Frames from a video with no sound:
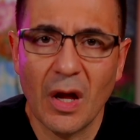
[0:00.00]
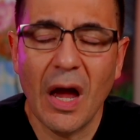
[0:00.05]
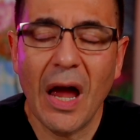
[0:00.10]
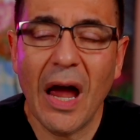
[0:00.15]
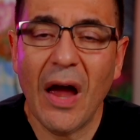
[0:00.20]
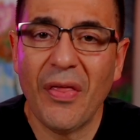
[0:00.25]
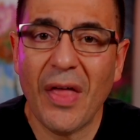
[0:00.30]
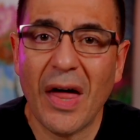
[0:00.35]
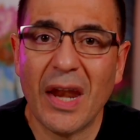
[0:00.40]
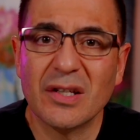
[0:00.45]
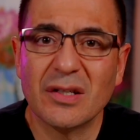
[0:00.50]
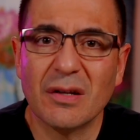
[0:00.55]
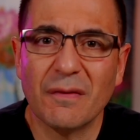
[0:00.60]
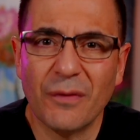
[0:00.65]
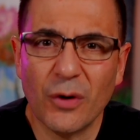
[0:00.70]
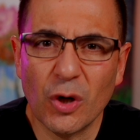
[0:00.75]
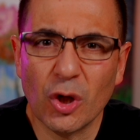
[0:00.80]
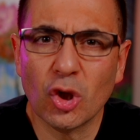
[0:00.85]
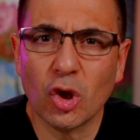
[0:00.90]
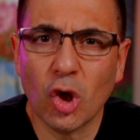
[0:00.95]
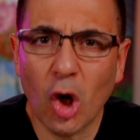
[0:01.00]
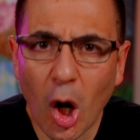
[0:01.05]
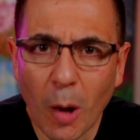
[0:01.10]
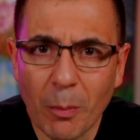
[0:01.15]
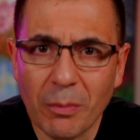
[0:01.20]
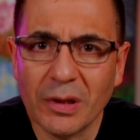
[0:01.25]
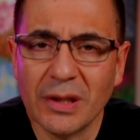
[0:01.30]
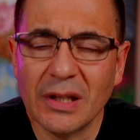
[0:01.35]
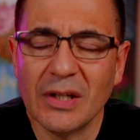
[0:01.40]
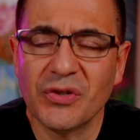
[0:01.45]
And that is a very
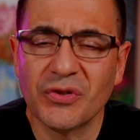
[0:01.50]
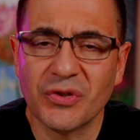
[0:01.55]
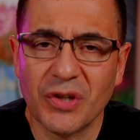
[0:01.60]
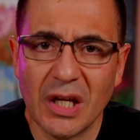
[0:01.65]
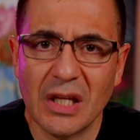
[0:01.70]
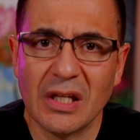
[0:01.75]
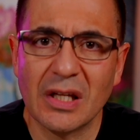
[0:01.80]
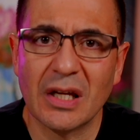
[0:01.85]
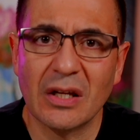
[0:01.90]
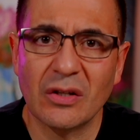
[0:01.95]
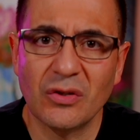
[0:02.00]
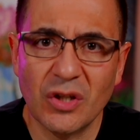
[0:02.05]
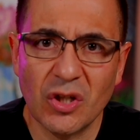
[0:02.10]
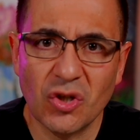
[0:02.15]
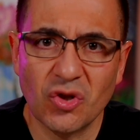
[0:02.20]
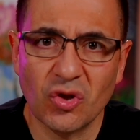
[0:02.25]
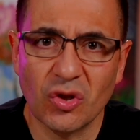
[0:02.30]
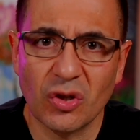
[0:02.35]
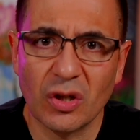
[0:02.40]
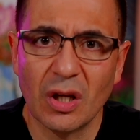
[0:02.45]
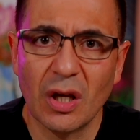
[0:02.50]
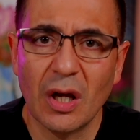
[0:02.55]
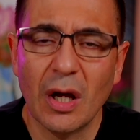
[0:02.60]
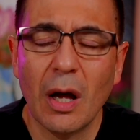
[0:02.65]
commonly seen condition,